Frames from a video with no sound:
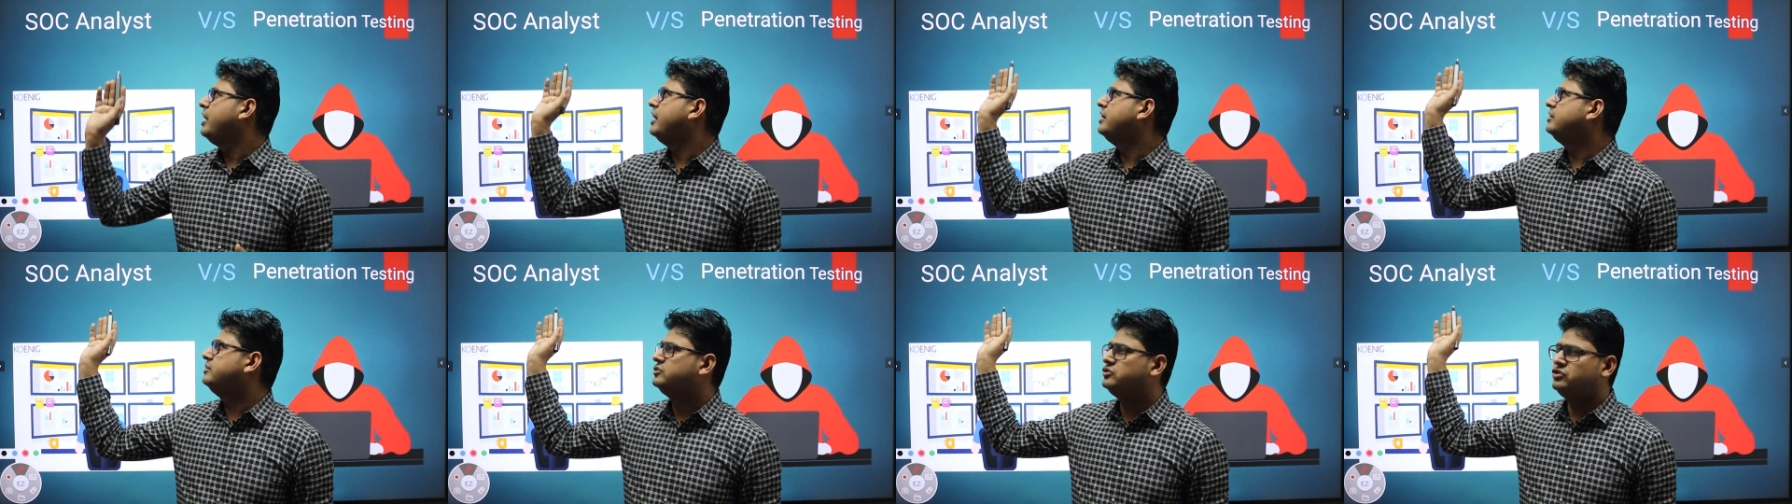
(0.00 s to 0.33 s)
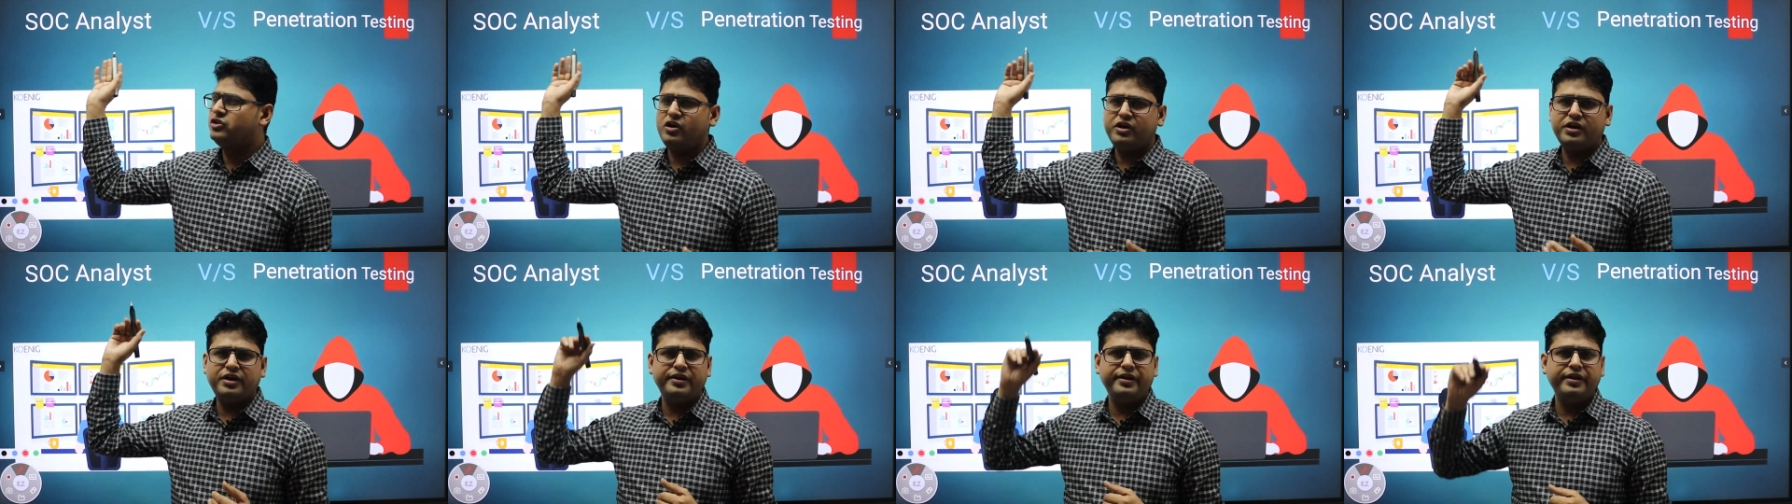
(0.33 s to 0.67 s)
in
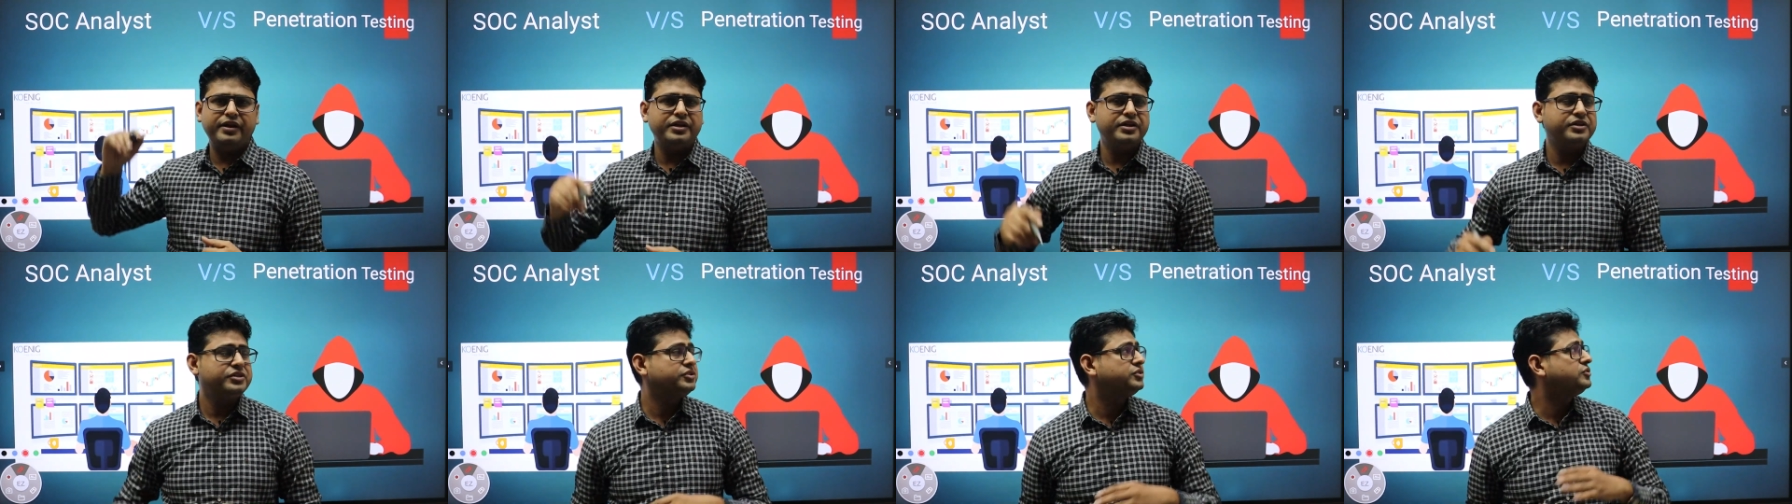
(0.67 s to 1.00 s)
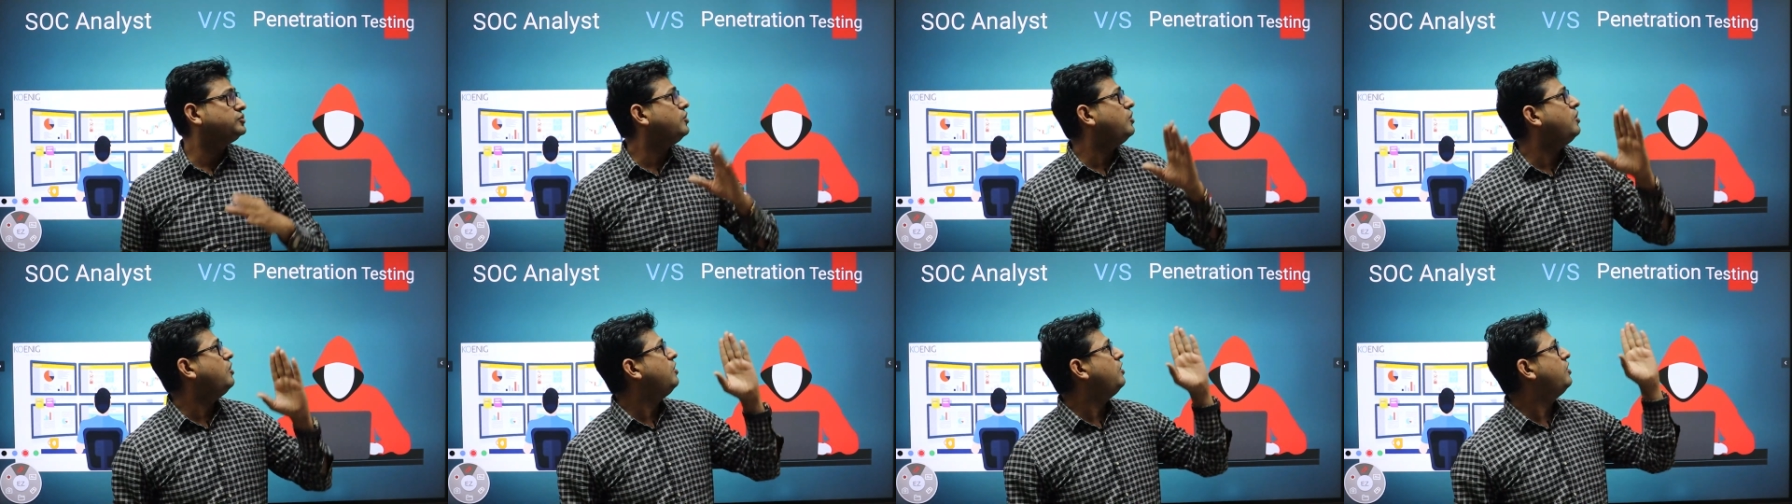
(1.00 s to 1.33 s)
SOC
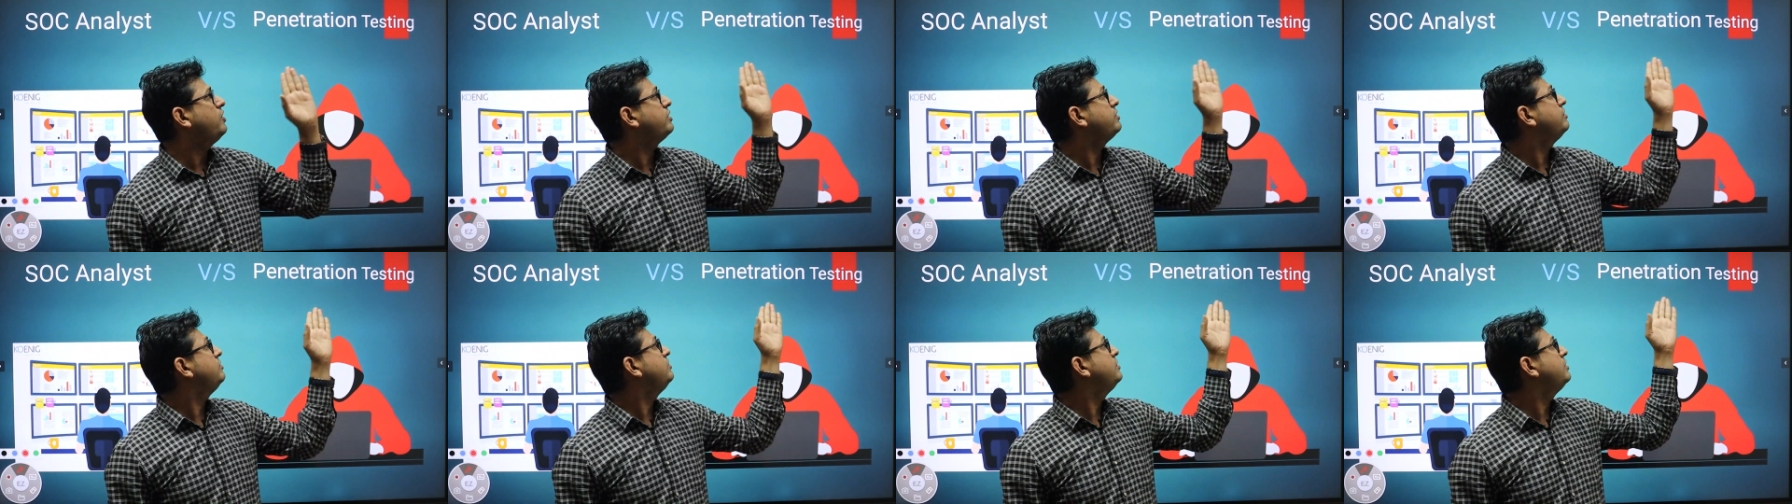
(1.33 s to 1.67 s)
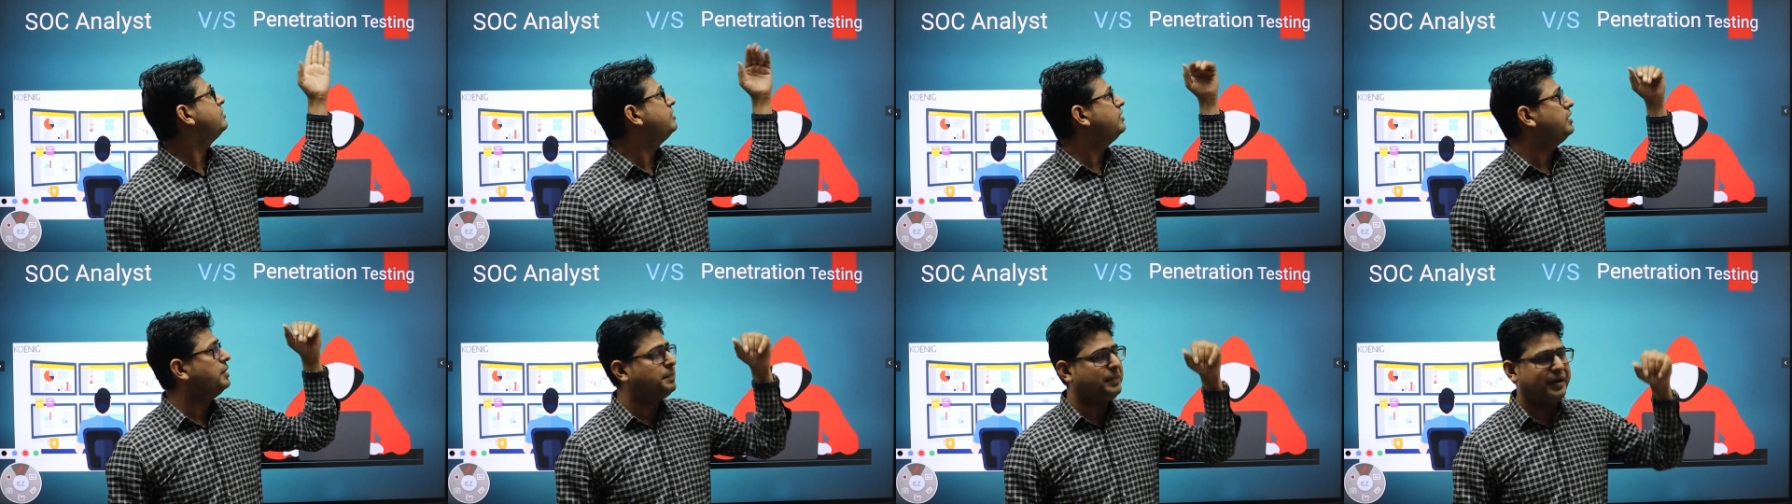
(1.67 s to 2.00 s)
analyst or
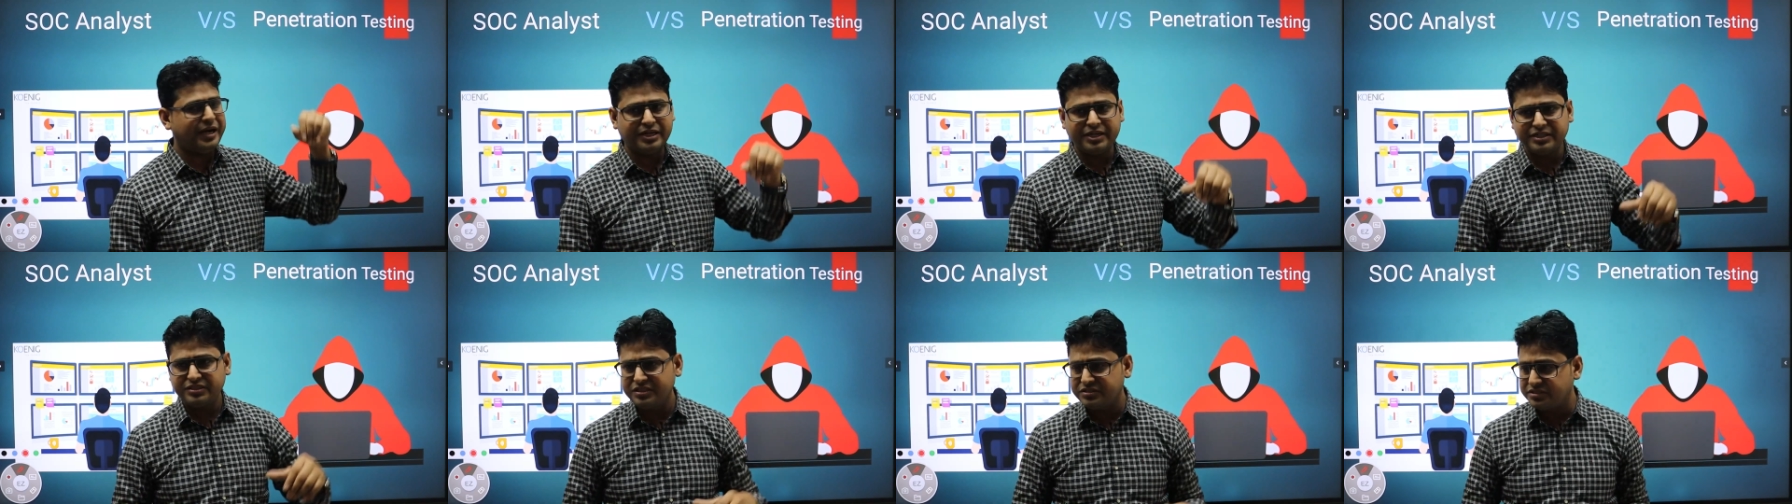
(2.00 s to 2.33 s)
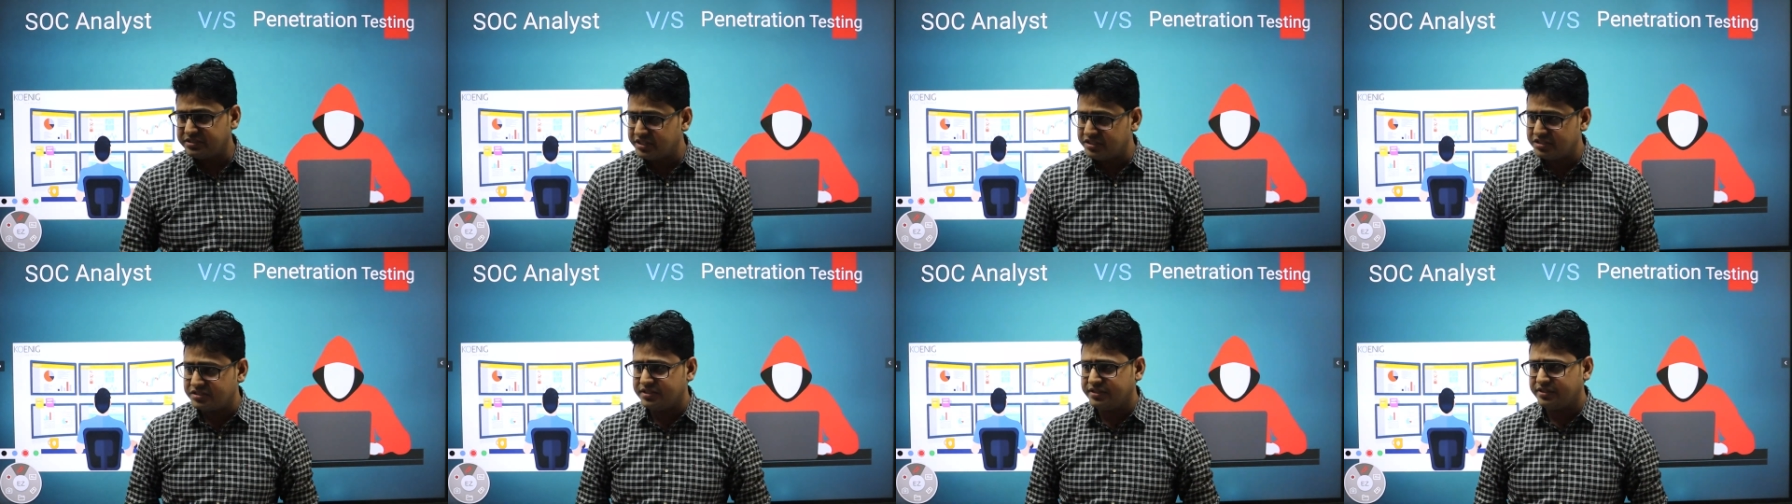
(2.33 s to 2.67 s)
penetration
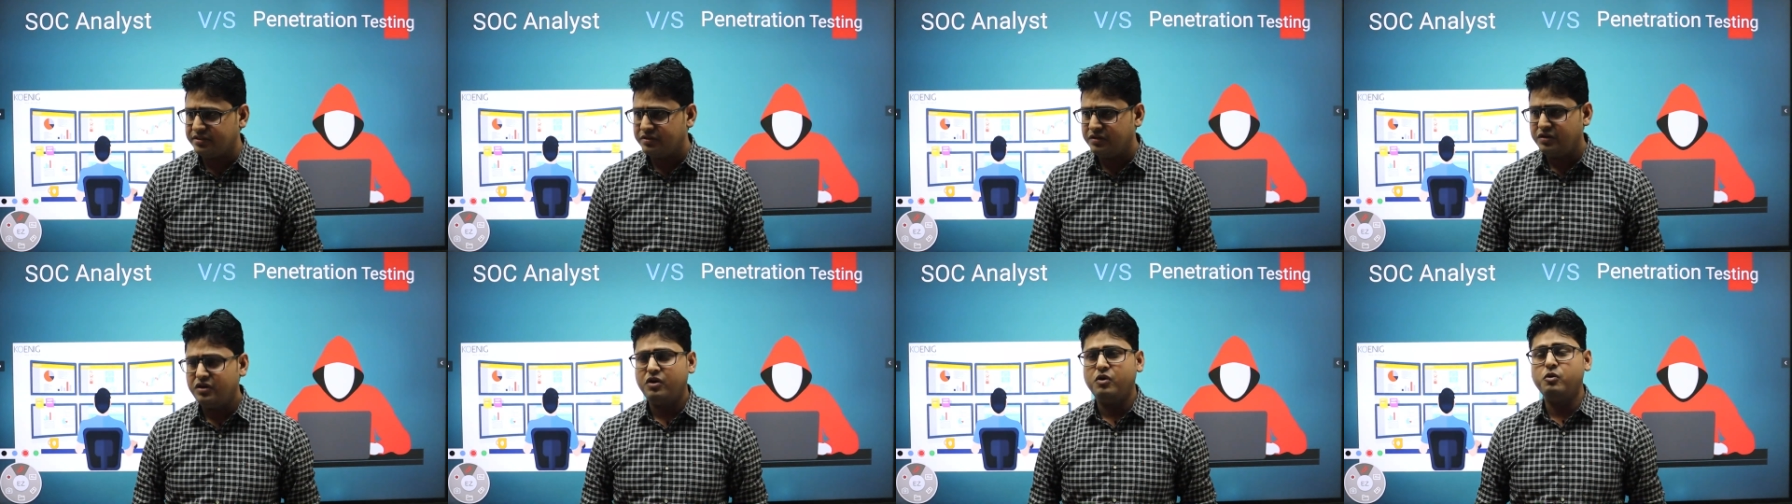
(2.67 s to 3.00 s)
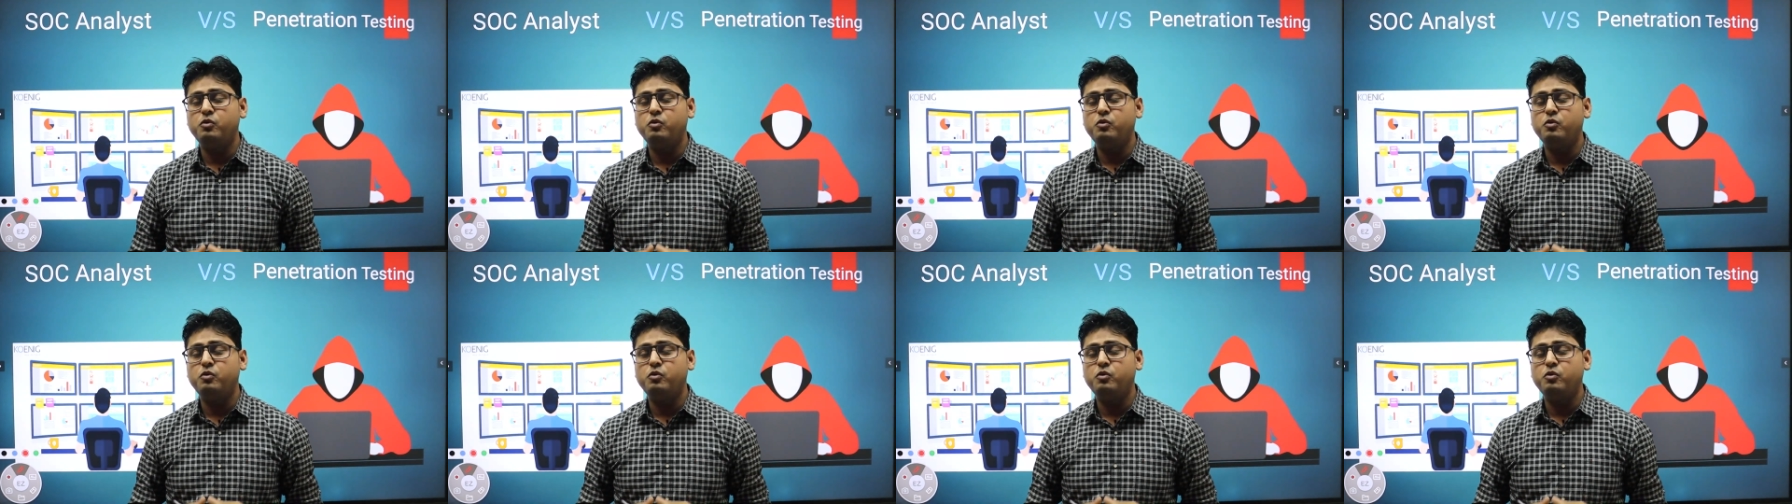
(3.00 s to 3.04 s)
testing